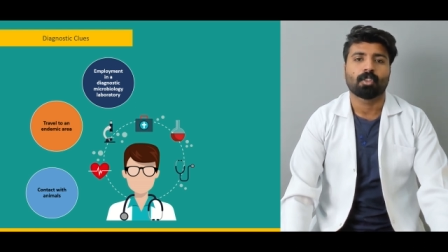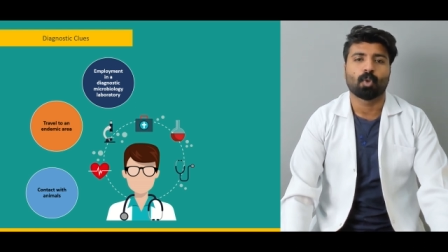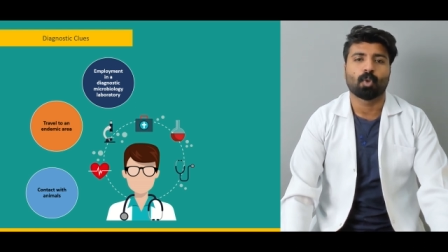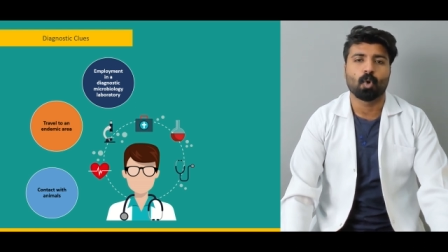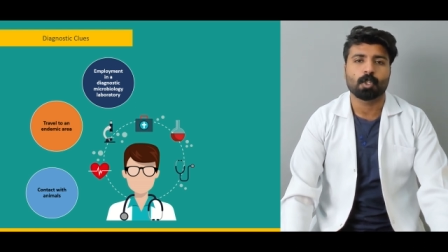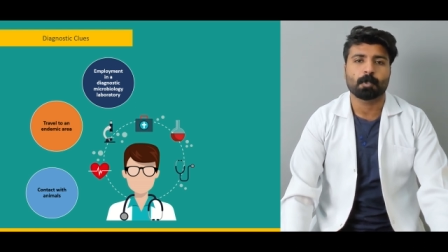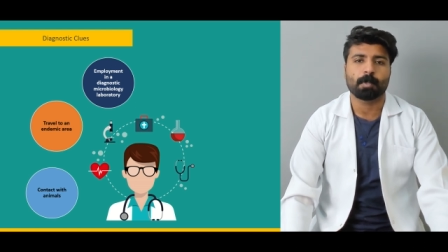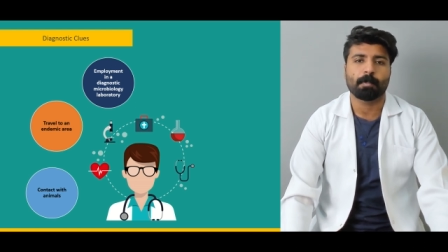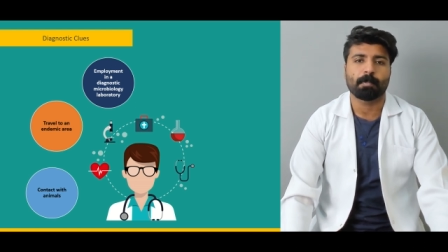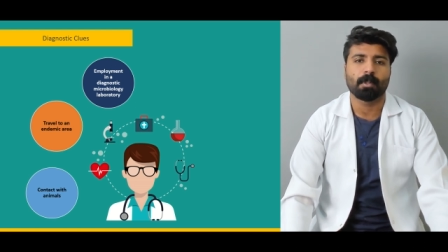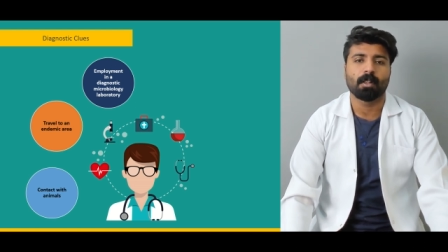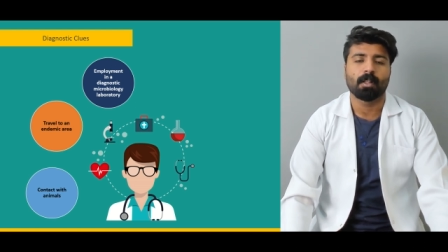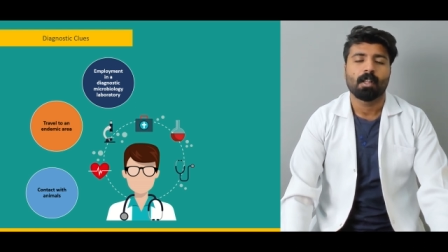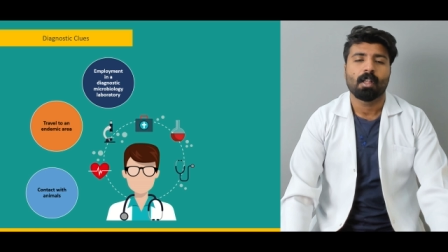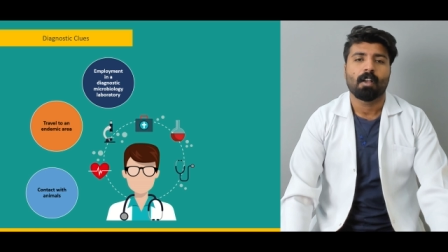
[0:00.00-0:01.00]
those
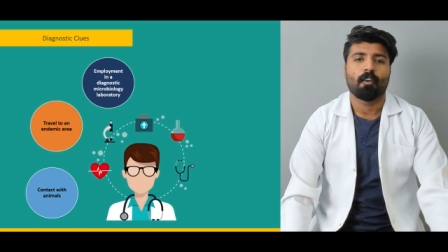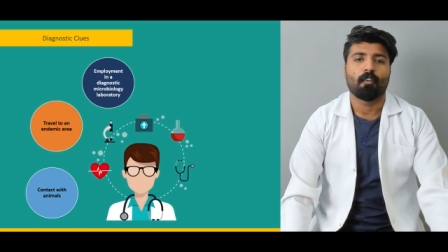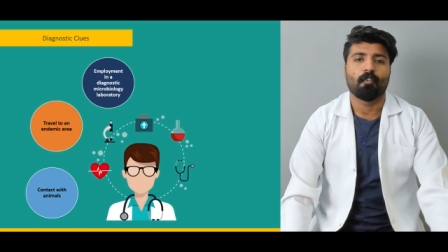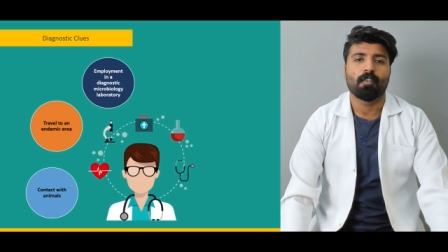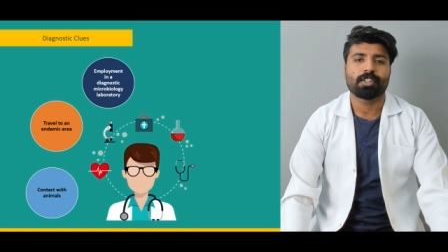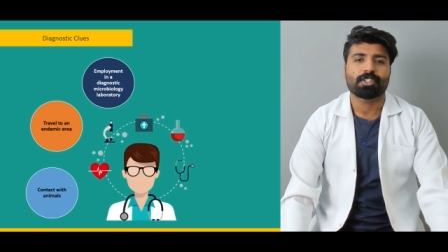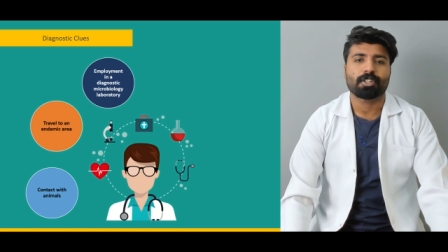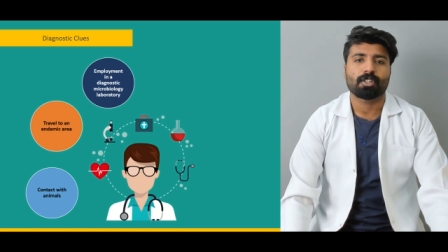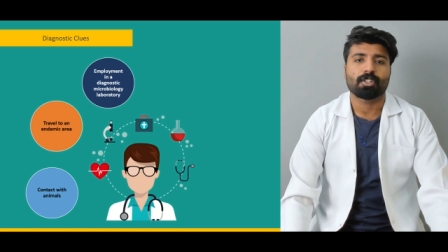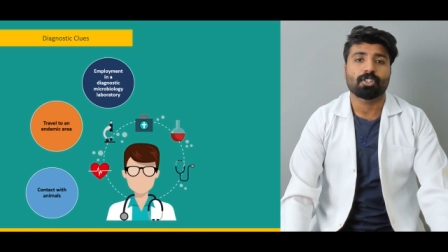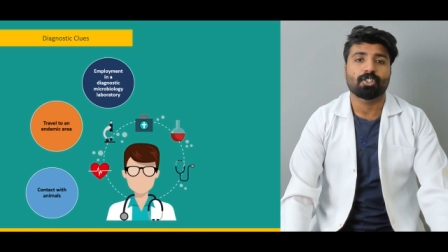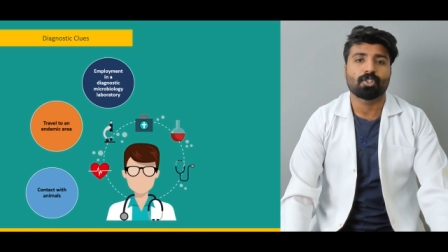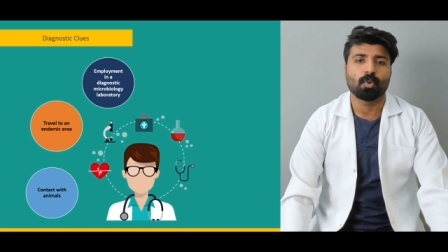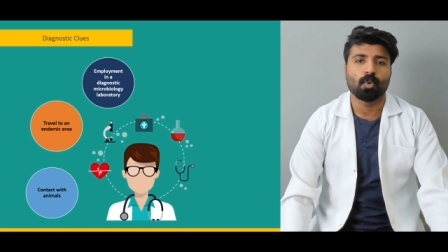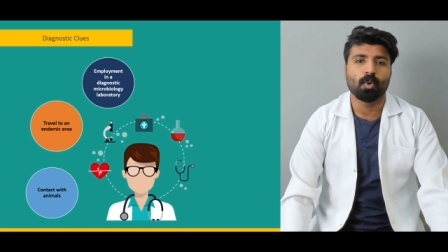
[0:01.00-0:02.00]
people which
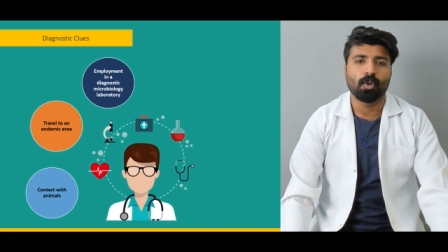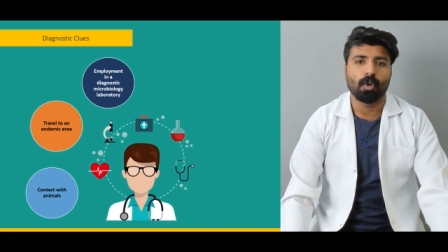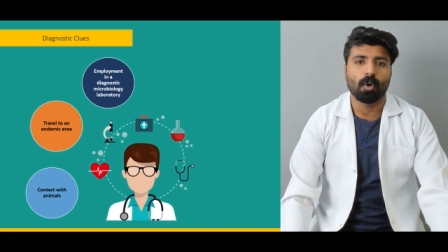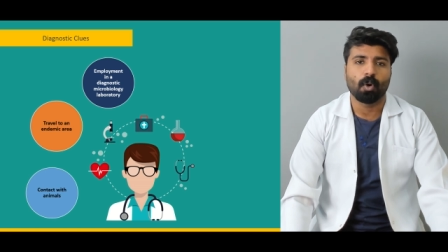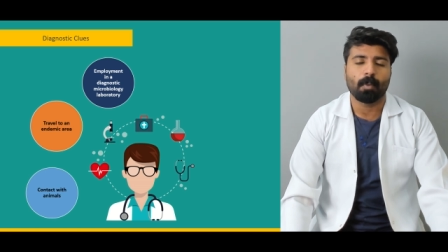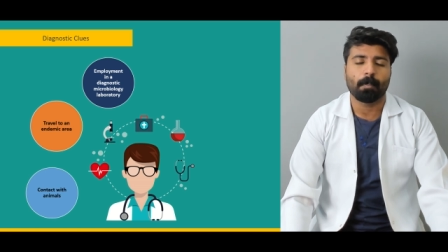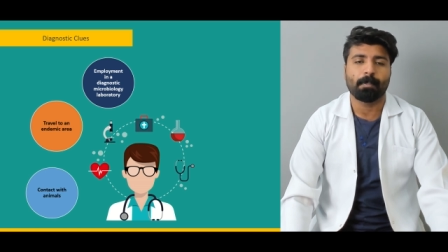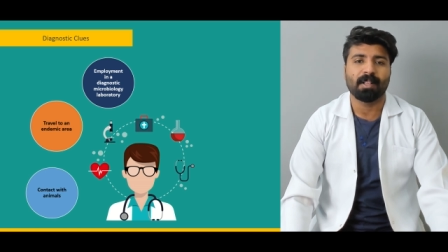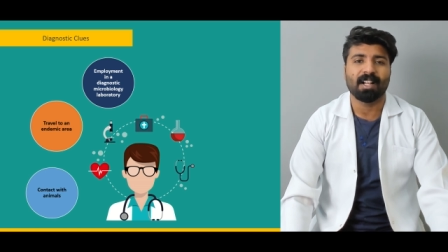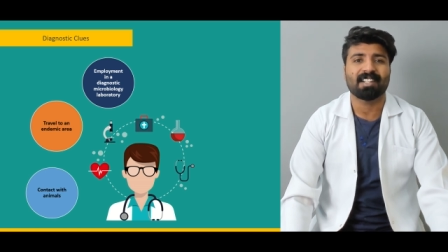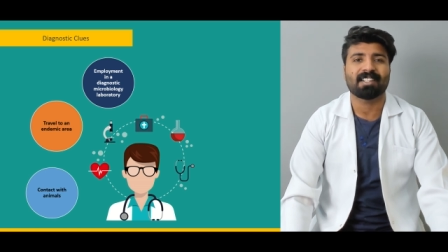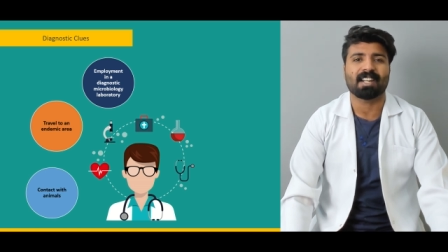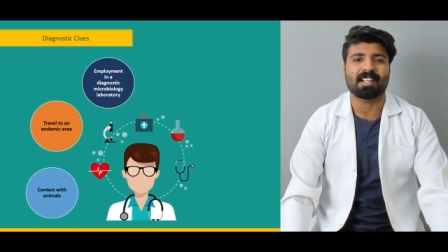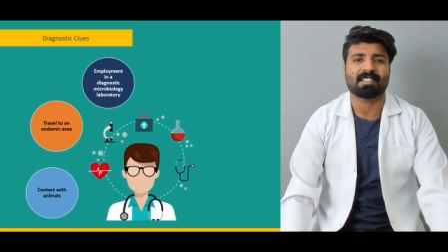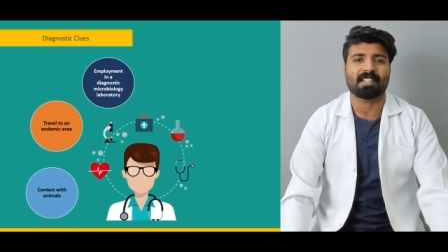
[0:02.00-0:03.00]
do your
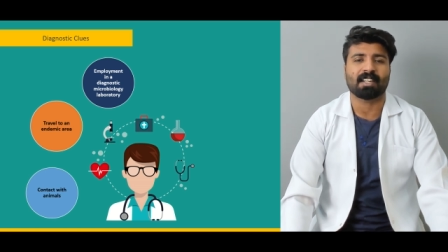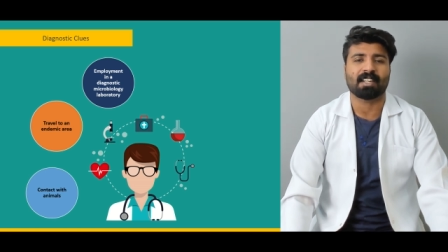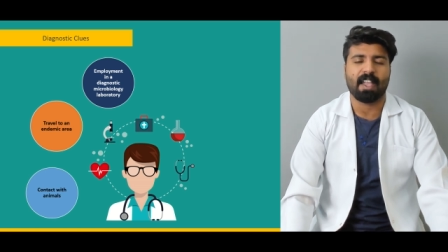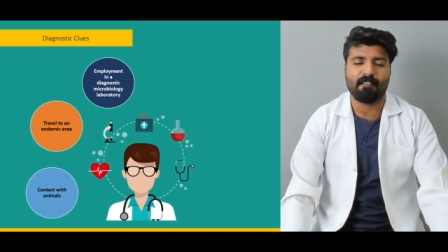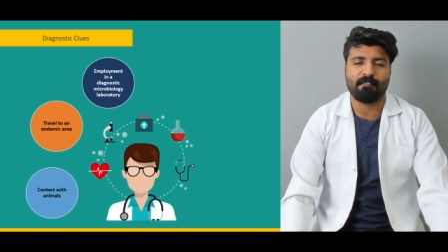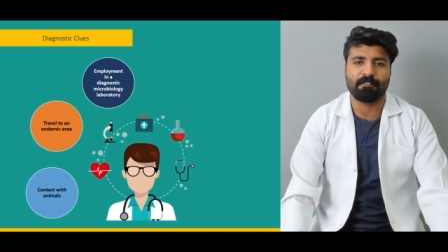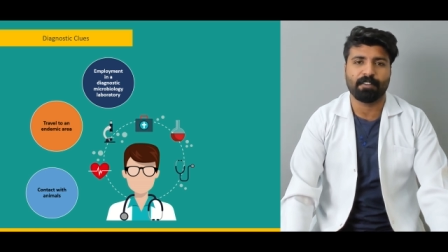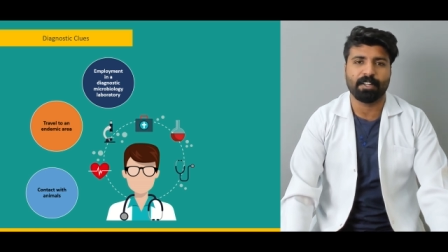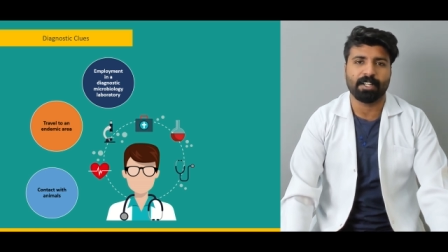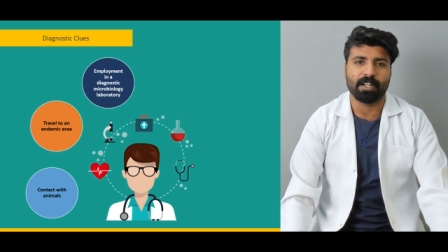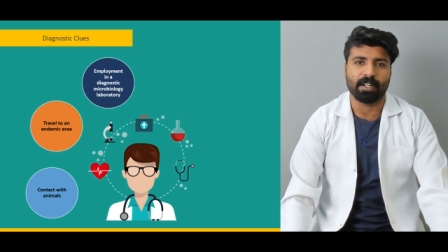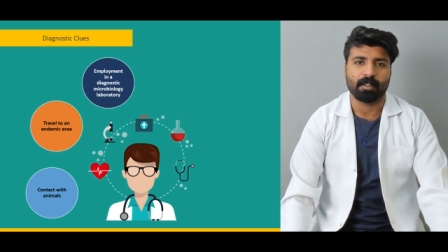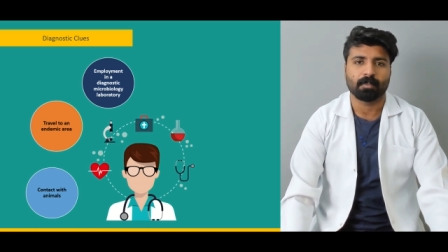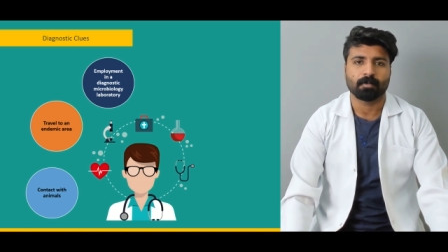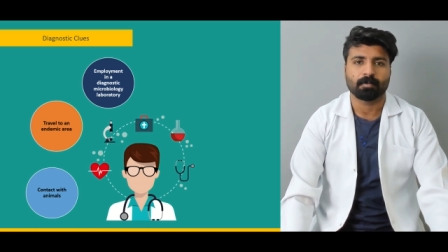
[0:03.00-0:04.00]
blood testing every
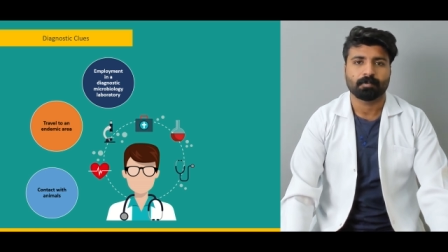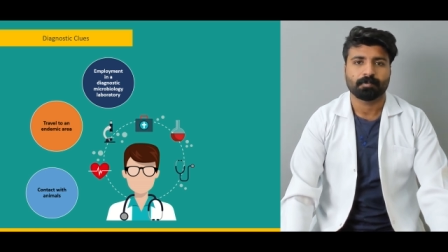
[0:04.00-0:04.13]
day